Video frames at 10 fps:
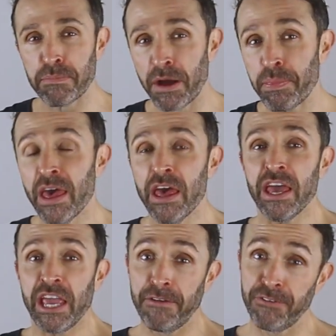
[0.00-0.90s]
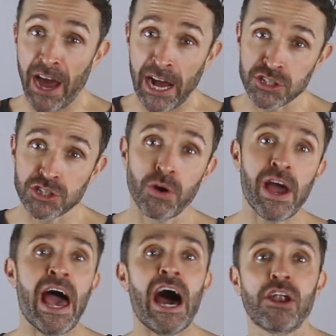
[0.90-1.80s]
But if you're unsure
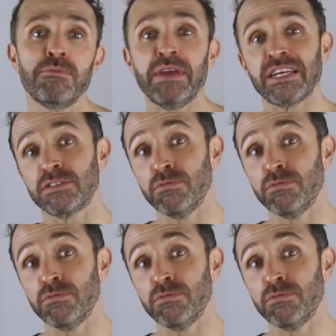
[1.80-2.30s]
how to mix